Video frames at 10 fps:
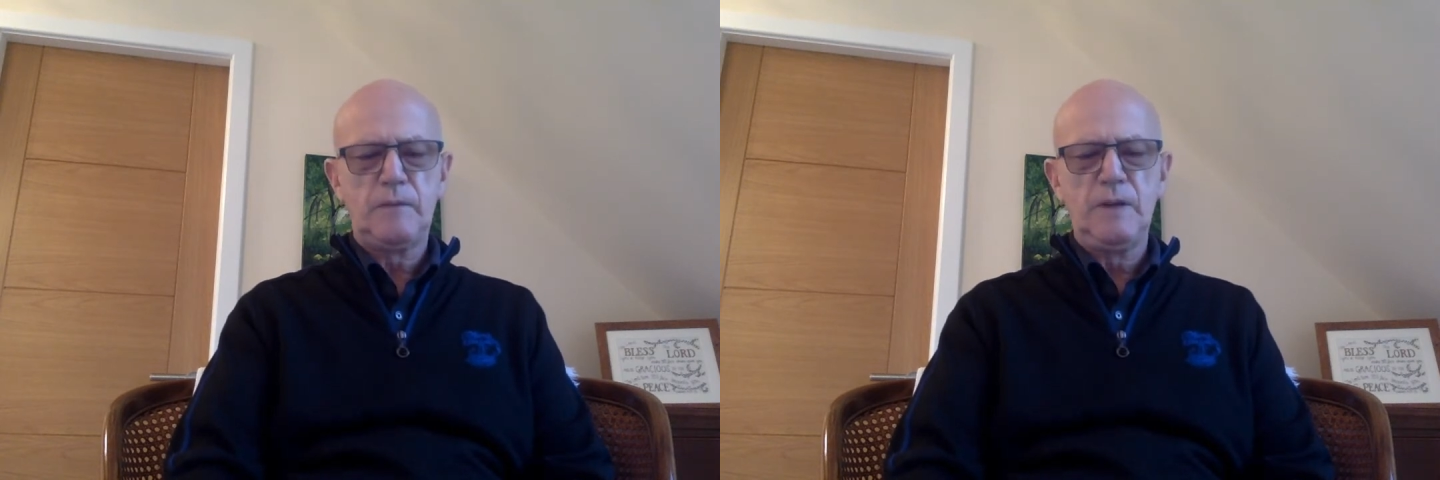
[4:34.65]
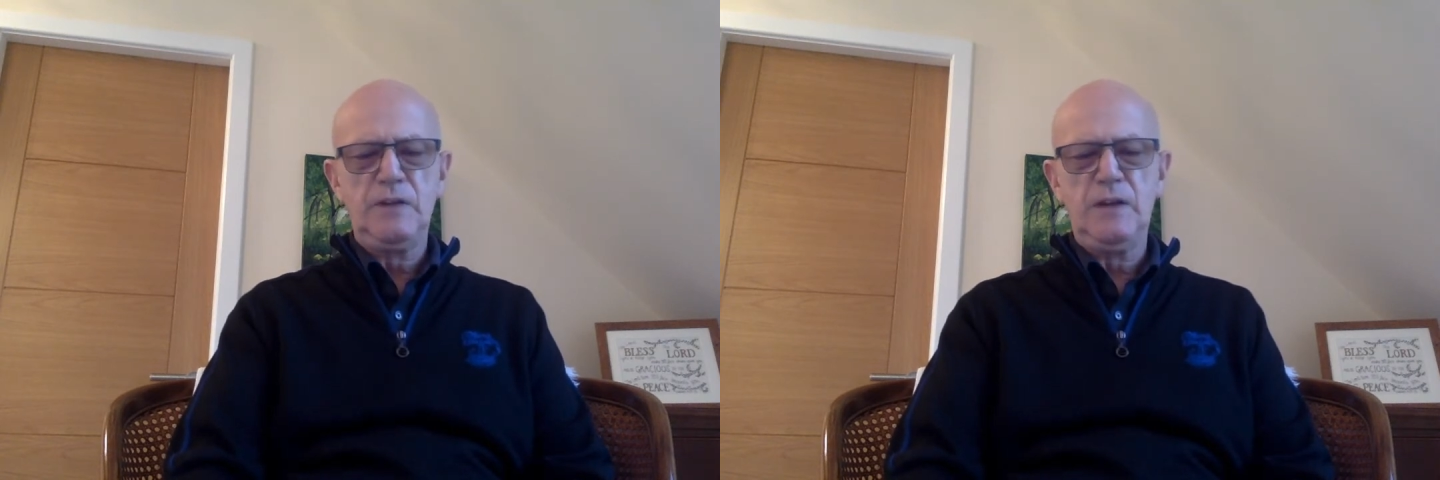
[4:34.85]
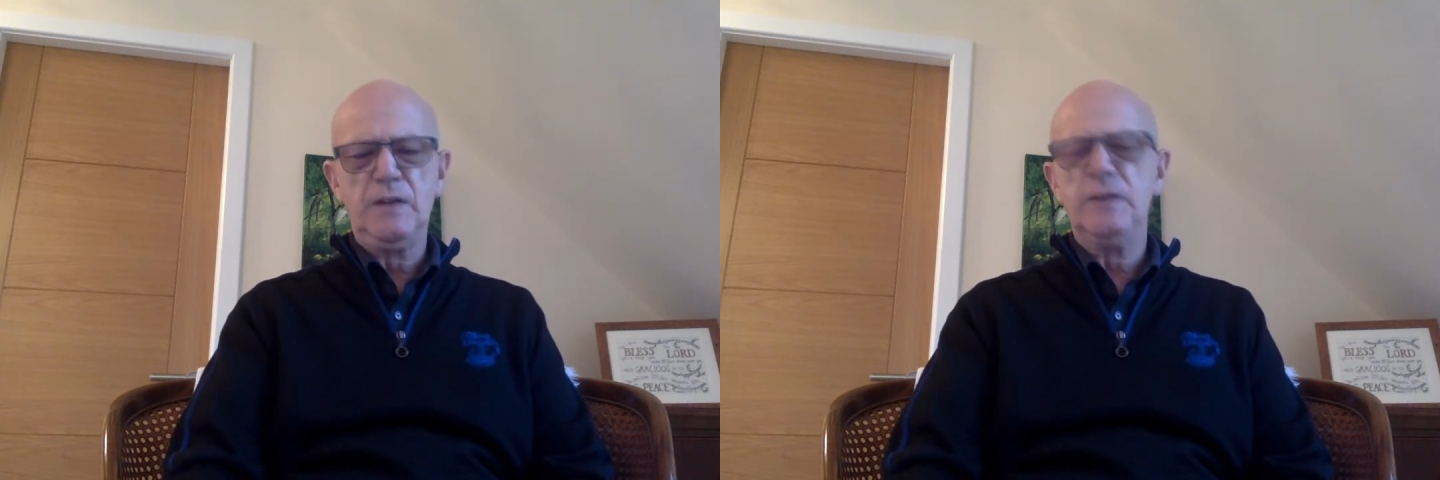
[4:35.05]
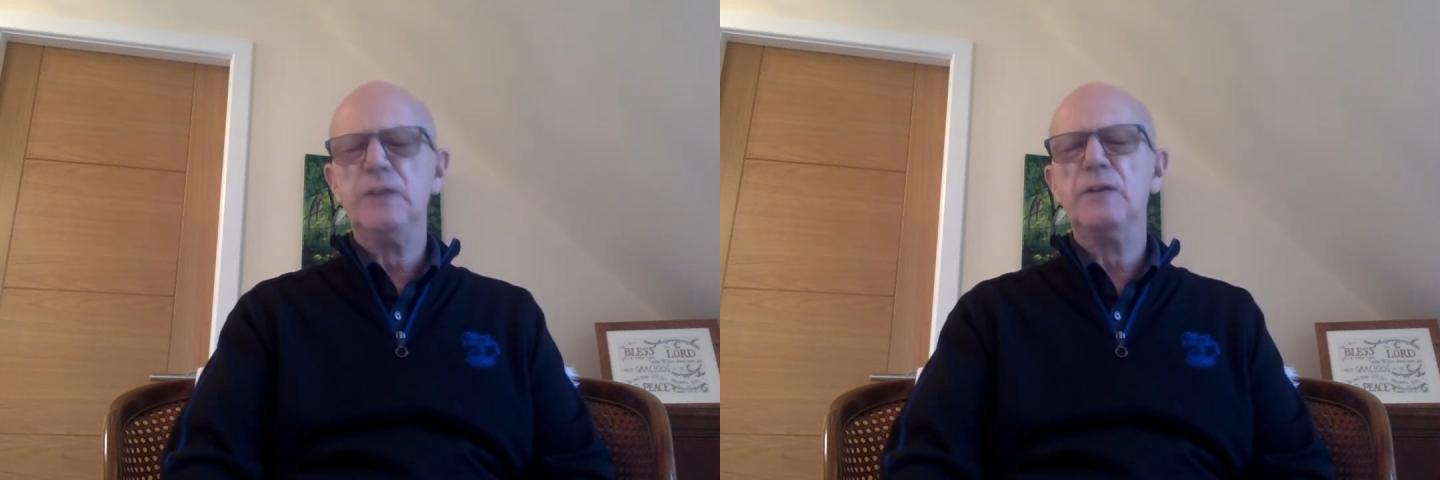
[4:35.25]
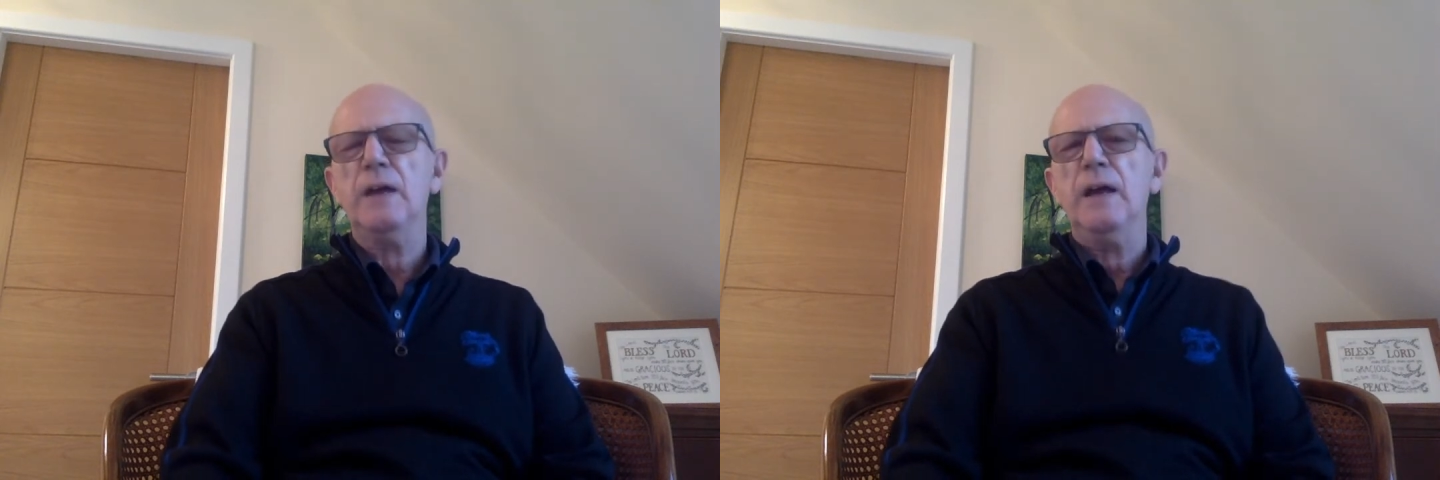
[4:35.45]
It says
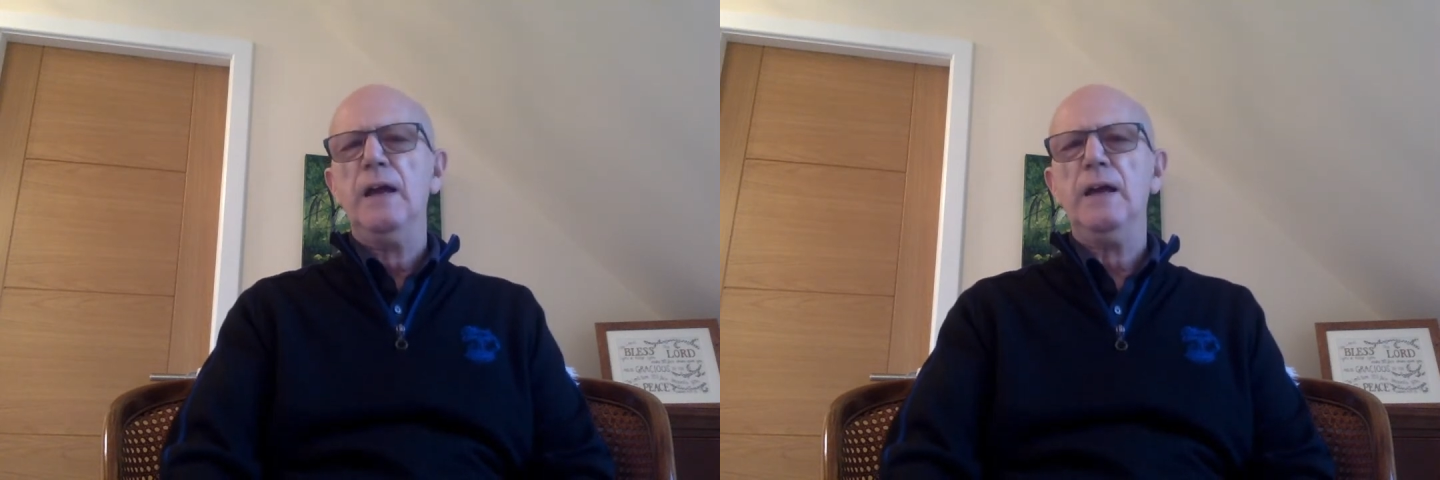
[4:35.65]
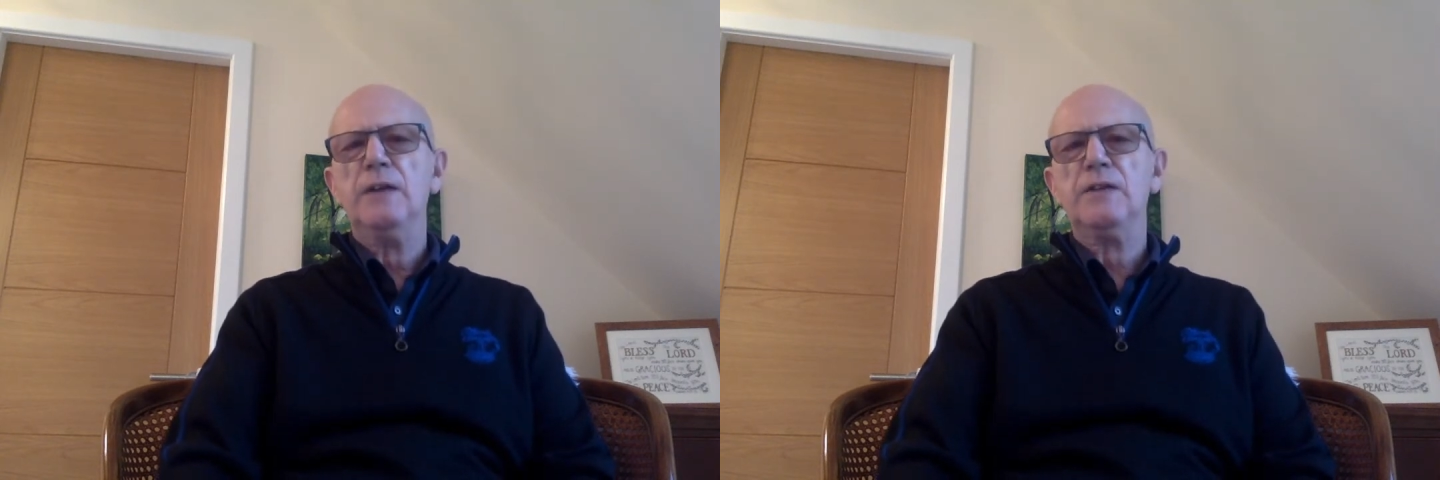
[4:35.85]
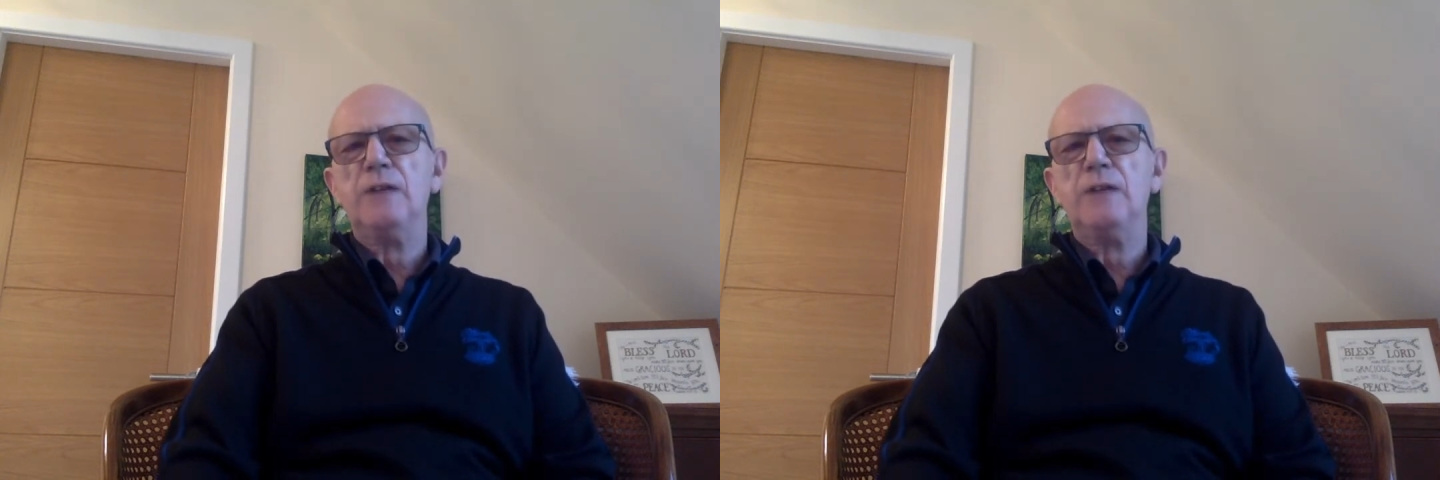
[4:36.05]
this, he has